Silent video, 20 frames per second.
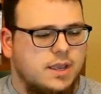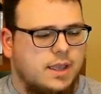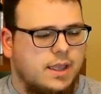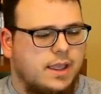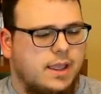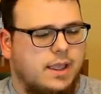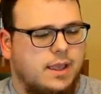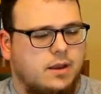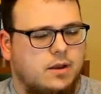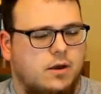
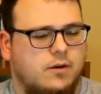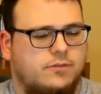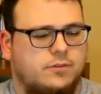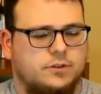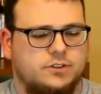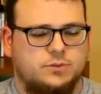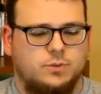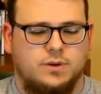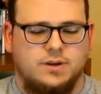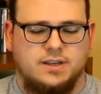And
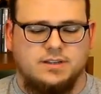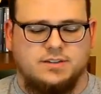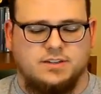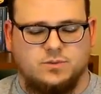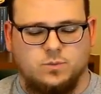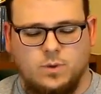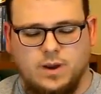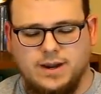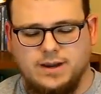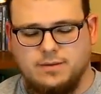first one is
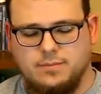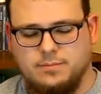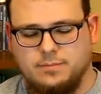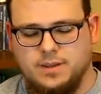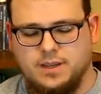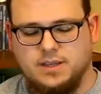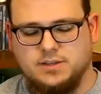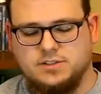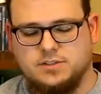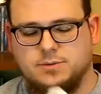this white
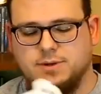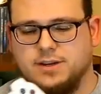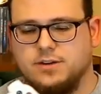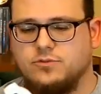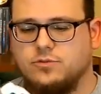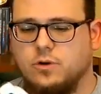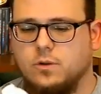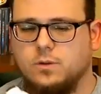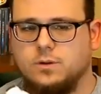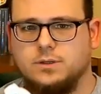PS3
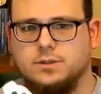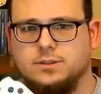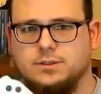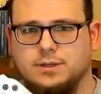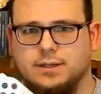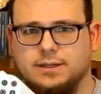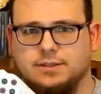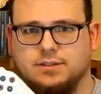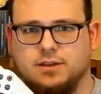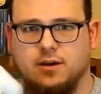controller.
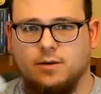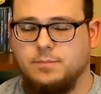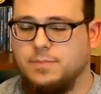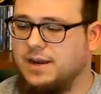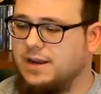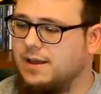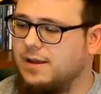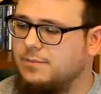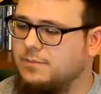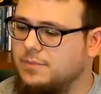It's
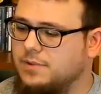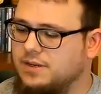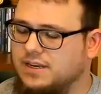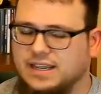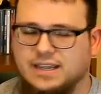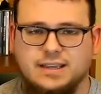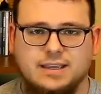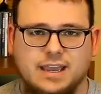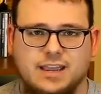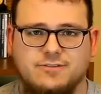beat up.
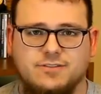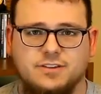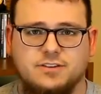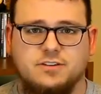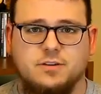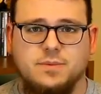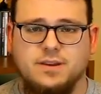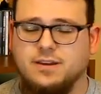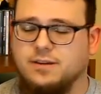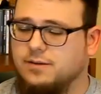Nick gave this
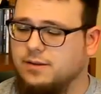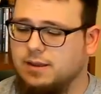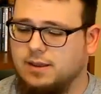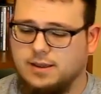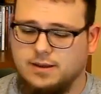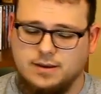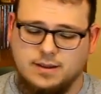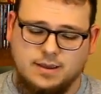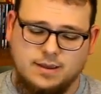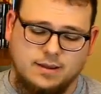to me,
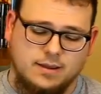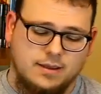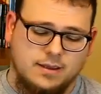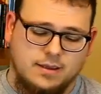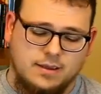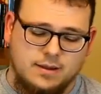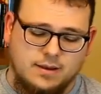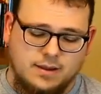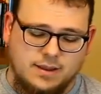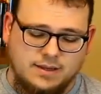and I
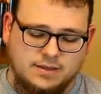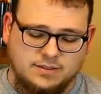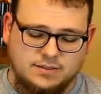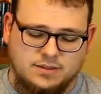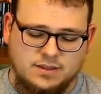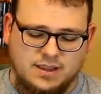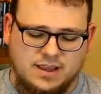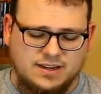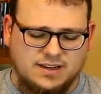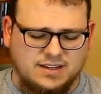
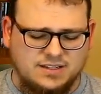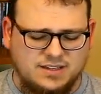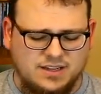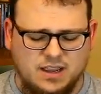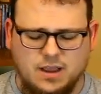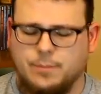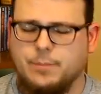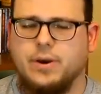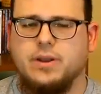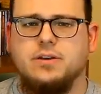guess
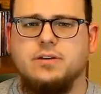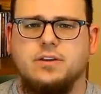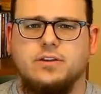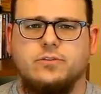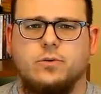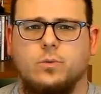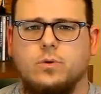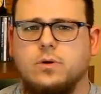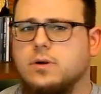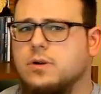the up button
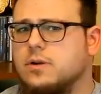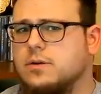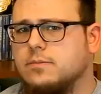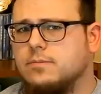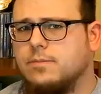doesn't work.